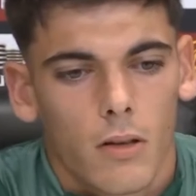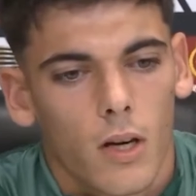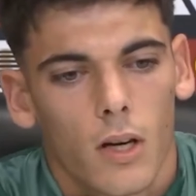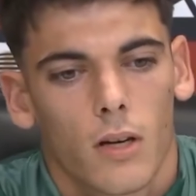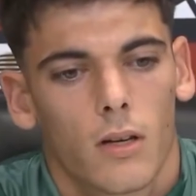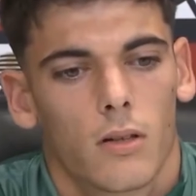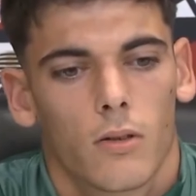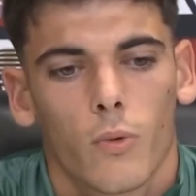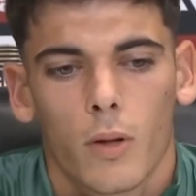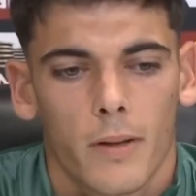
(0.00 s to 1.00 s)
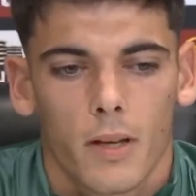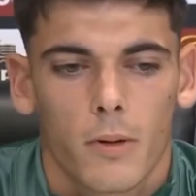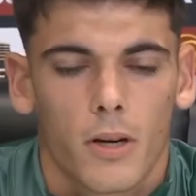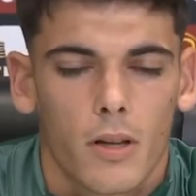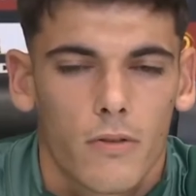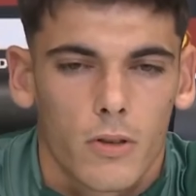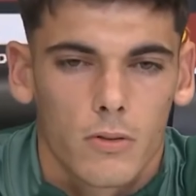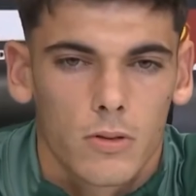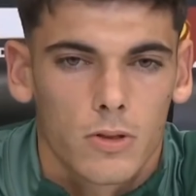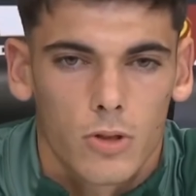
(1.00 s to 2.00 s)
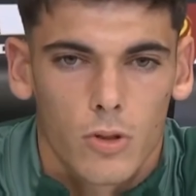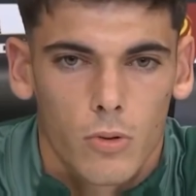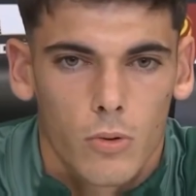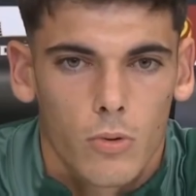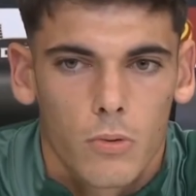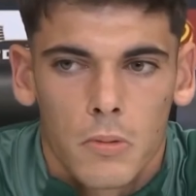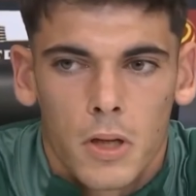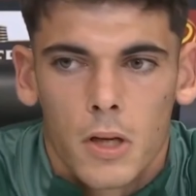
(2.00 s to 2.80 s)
uh, will be very difficult. So.